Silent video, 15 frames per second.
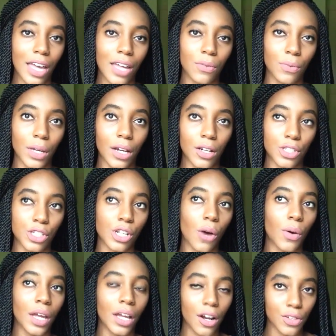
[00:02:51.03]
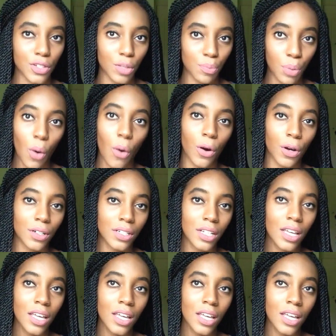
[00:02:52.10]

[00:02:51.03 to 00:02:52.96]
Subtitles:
and we are showing our support,